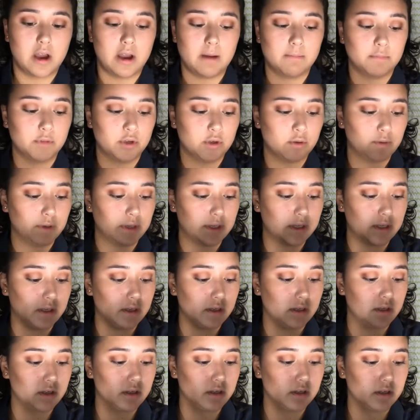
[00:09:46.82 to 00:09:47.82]
I'm
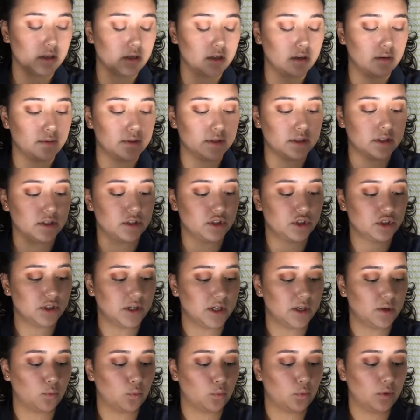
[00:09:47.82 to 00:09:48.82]
gonna go into the
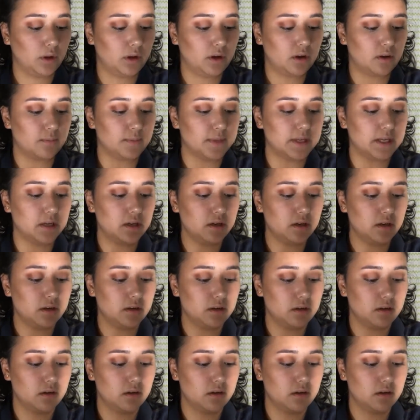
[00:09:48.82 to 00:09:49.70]
shade Wilkeman.